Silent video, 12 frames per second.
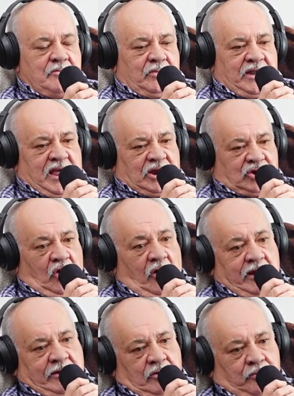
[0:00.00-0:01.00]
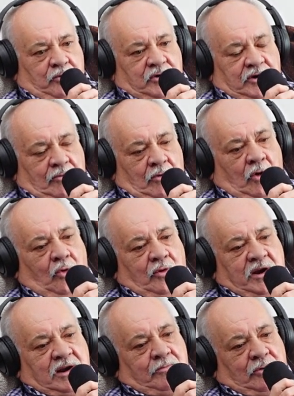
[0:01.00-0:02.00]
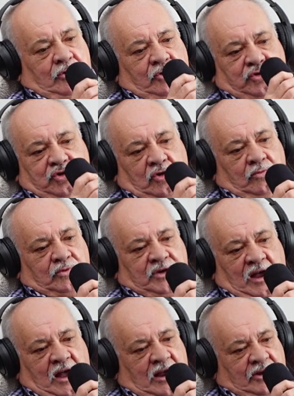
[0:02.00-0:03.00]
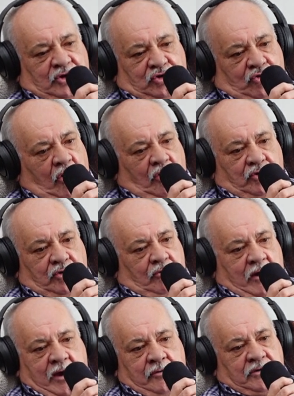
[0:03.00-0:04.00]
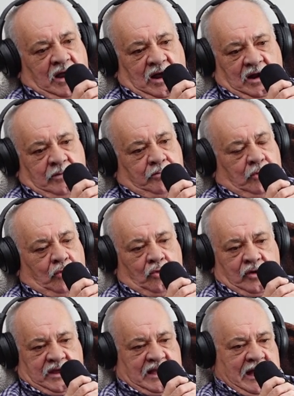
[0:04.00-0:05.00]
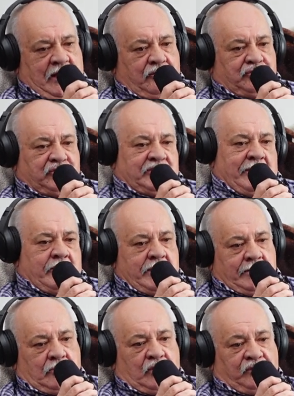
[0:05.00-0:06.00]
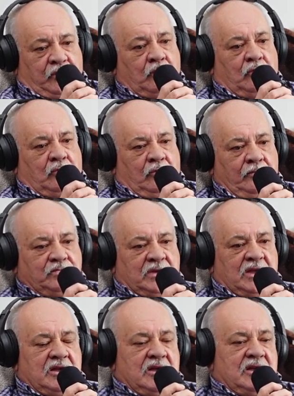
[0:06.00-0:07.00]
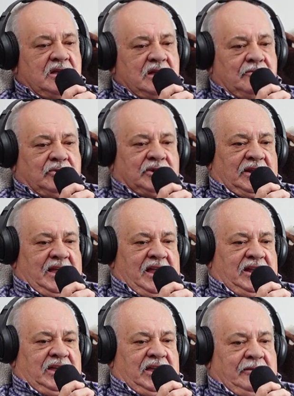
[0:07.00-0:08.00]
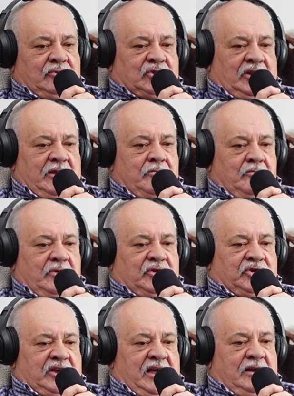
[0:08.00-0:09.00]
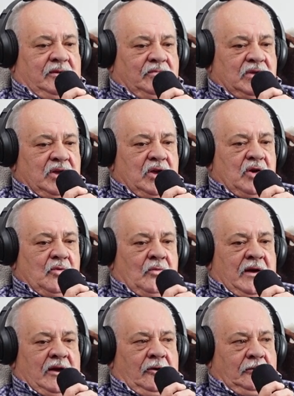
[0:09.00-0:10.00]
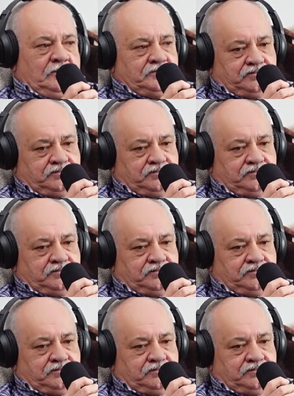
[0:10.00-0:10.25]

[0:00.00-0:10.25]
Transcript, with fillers: But at the time, they were putting the road in the birds, and it was all construction crowd, and all the boarding houses and everything were full. But the lady he was living with said, well,